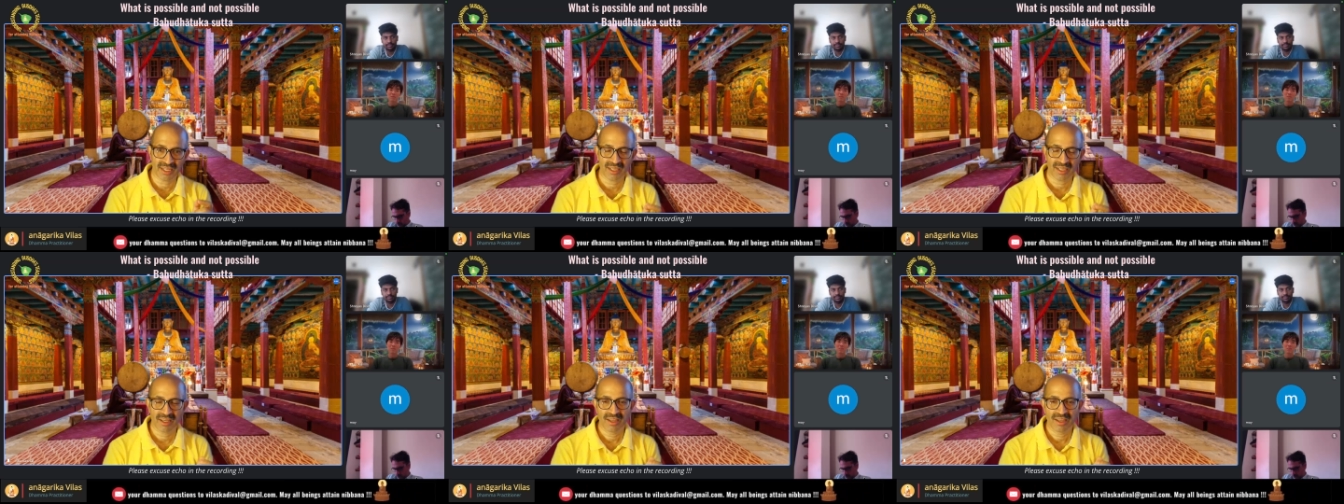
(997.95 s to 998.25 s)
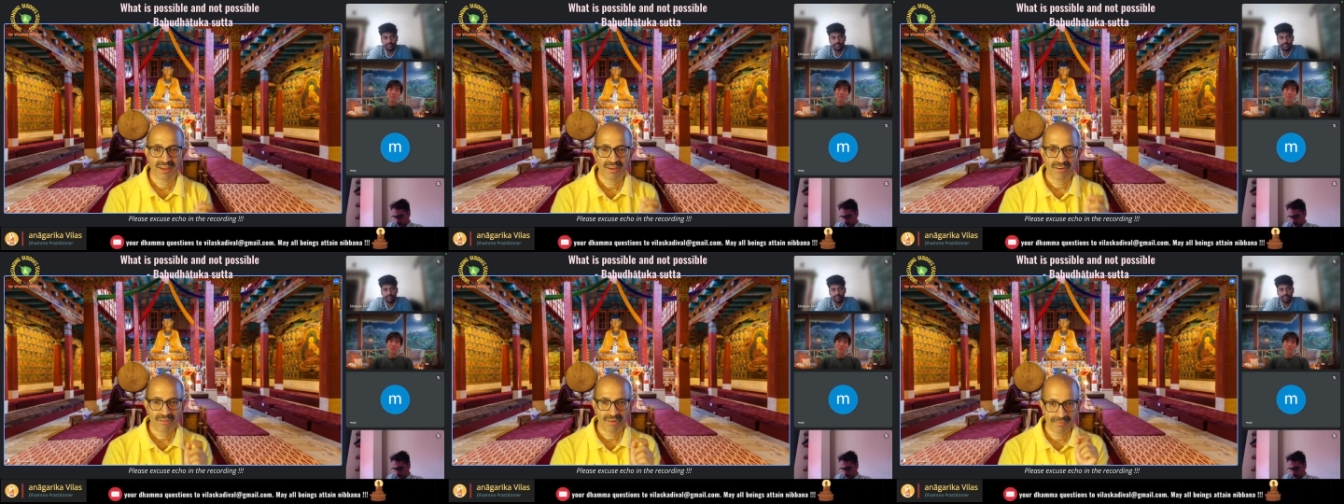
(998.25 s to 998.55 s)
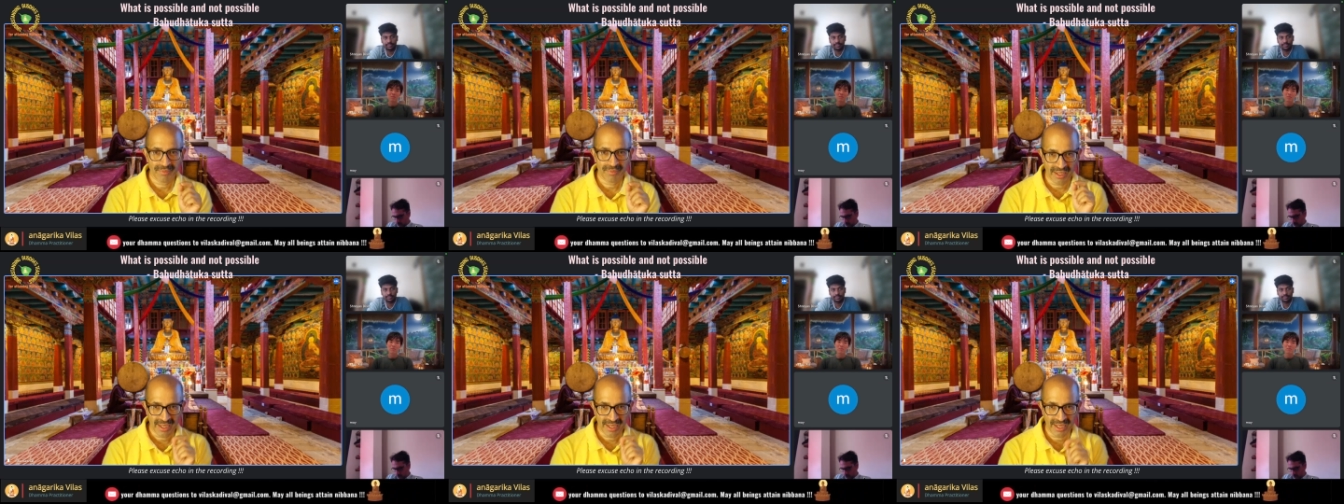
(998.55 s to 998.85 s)
from
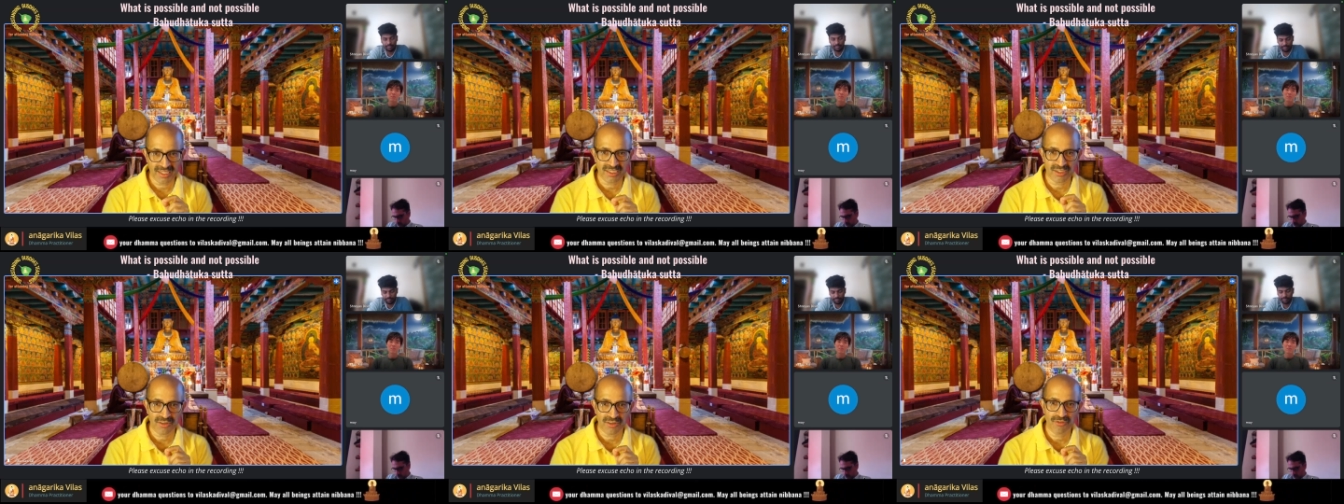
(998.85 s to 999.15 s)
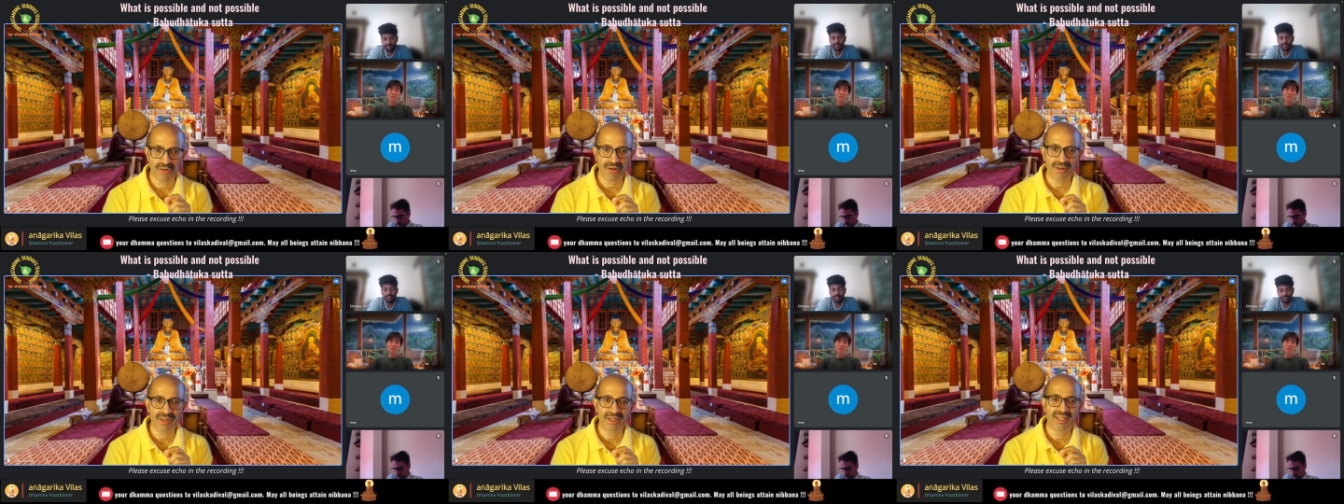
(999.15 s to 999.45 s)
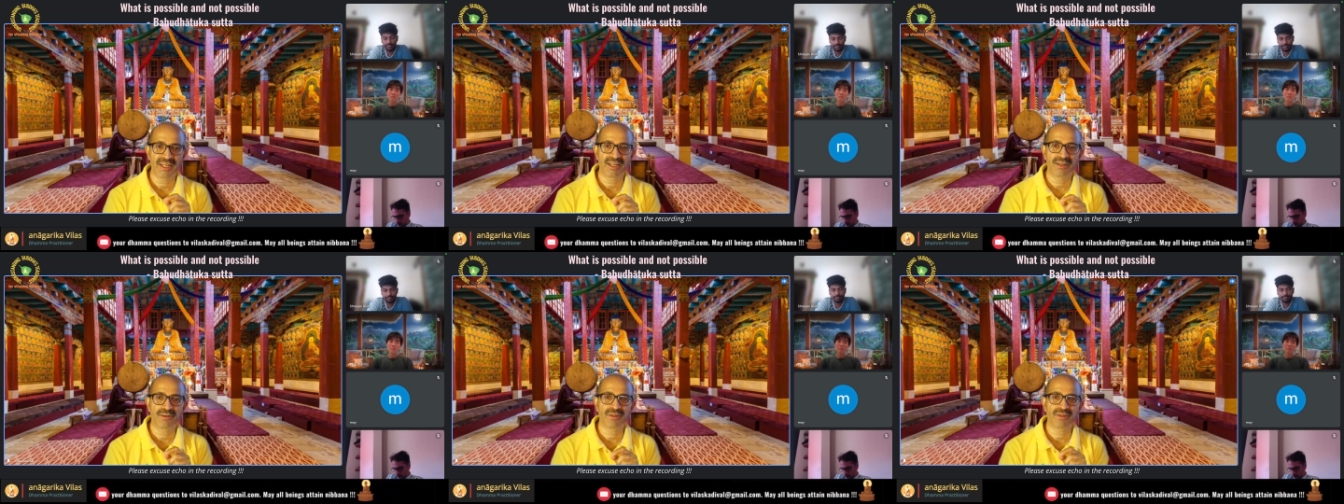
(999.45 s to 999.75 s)
the age of
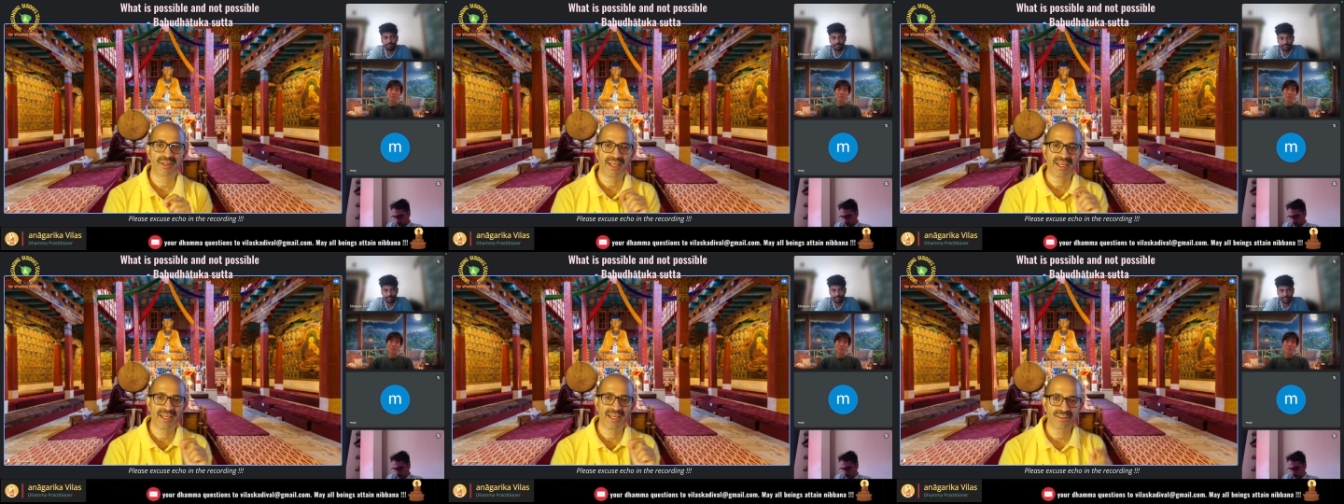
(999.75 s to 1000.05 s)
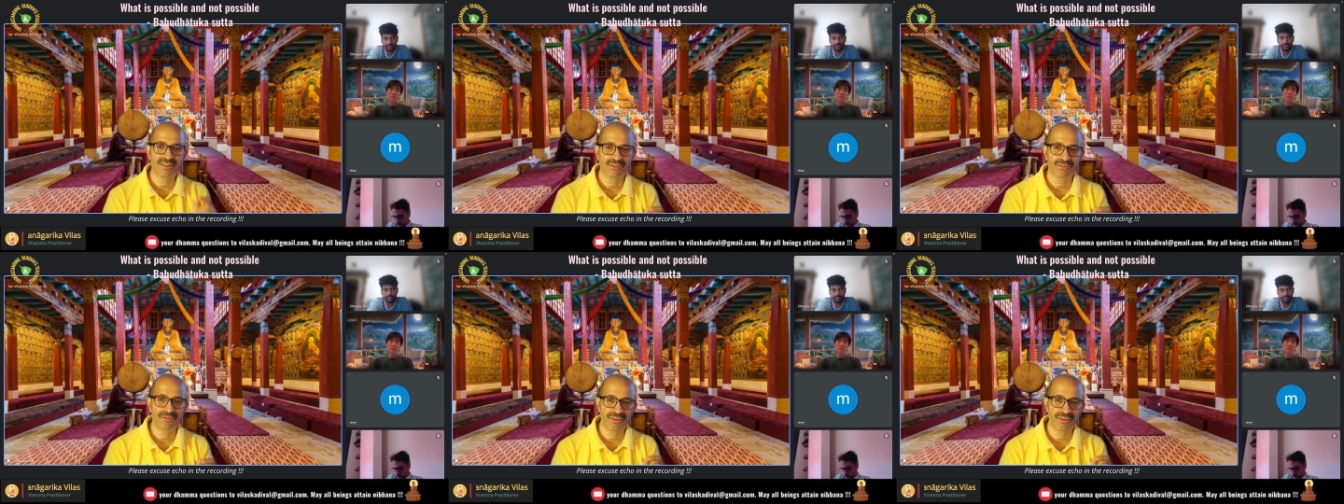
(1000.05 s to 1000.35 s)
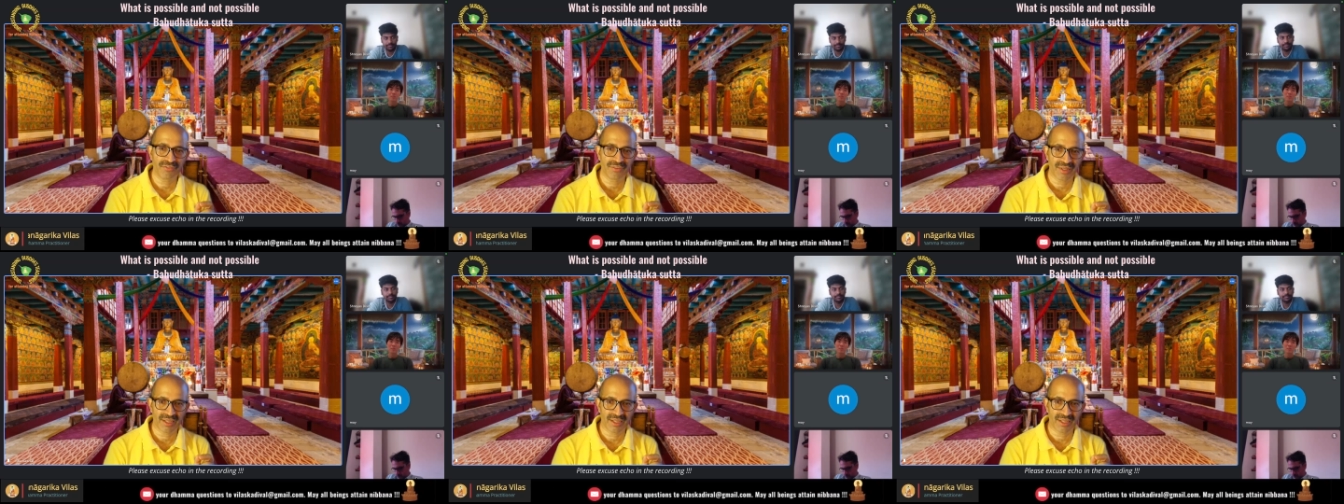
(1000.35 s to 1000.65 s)
40 to the age of
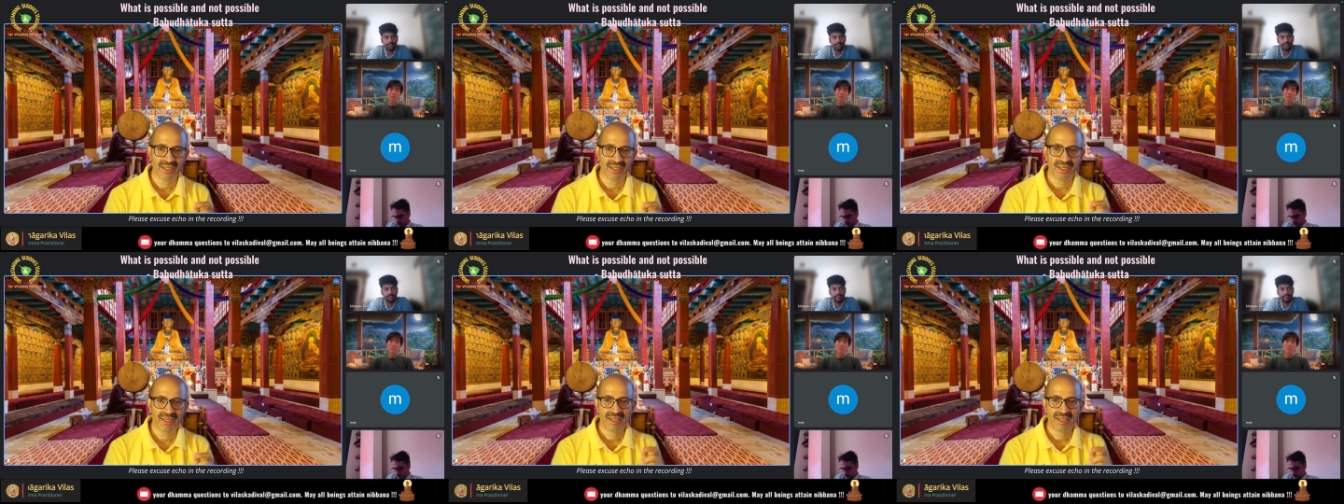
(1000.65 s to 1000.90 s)
50,